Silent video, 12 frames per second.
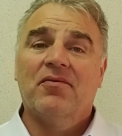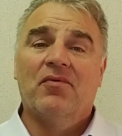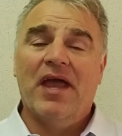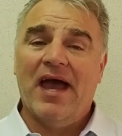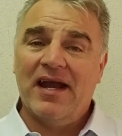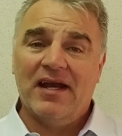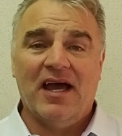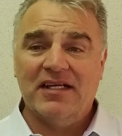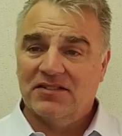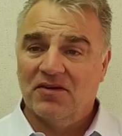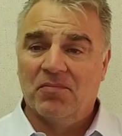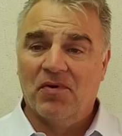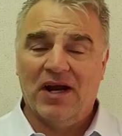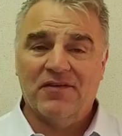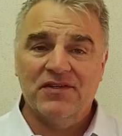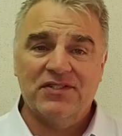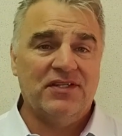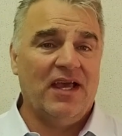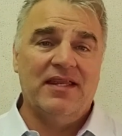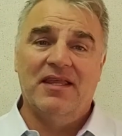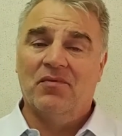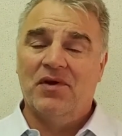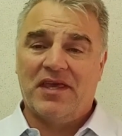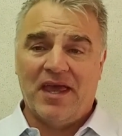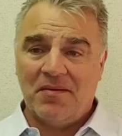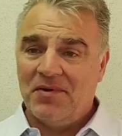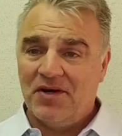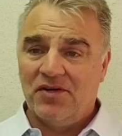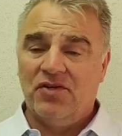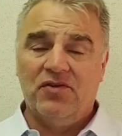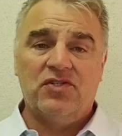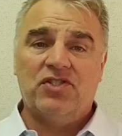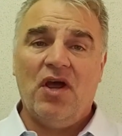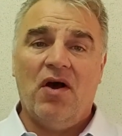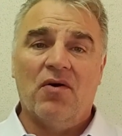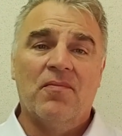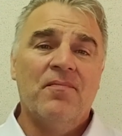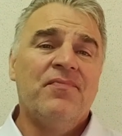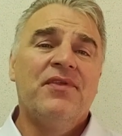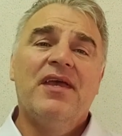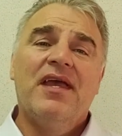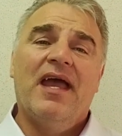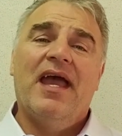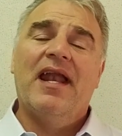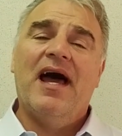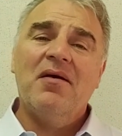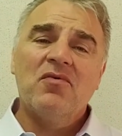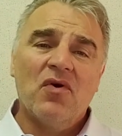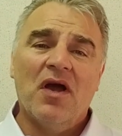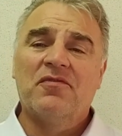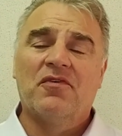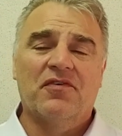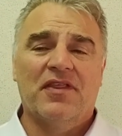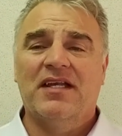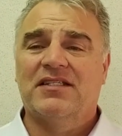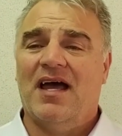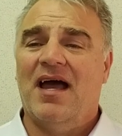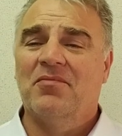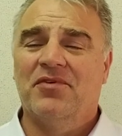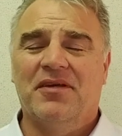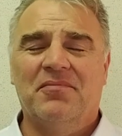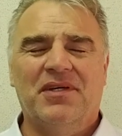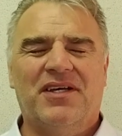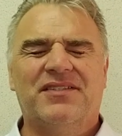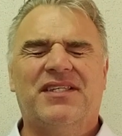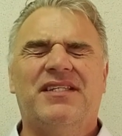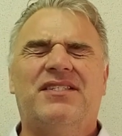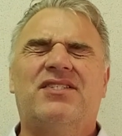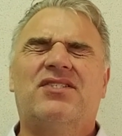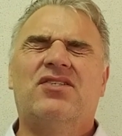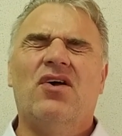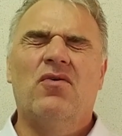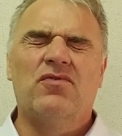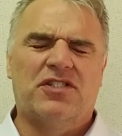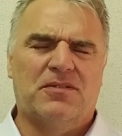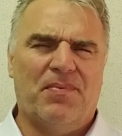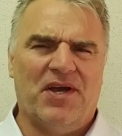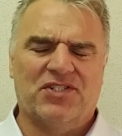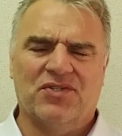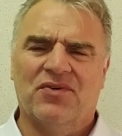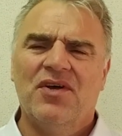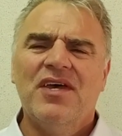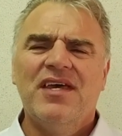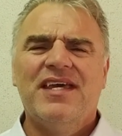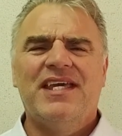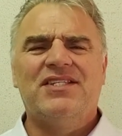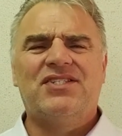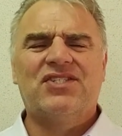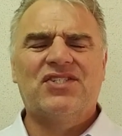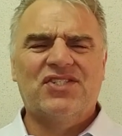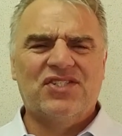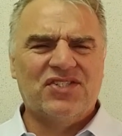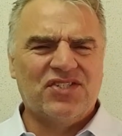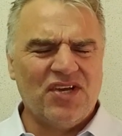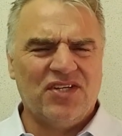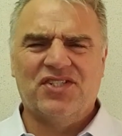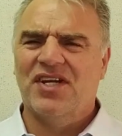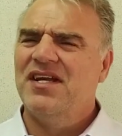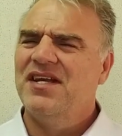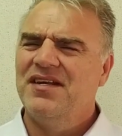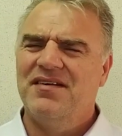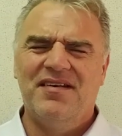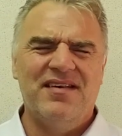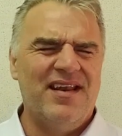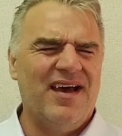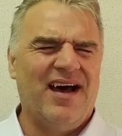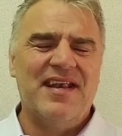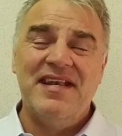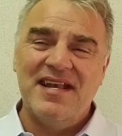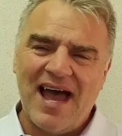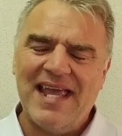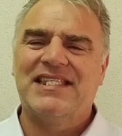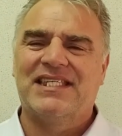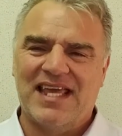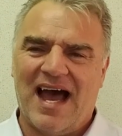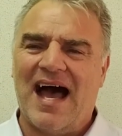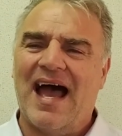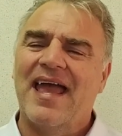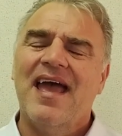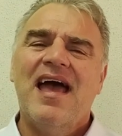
We had a nice little breakfast, and then we came here to do the show. And I'm grateful for that time with him because he's so special. He's such a nice guy.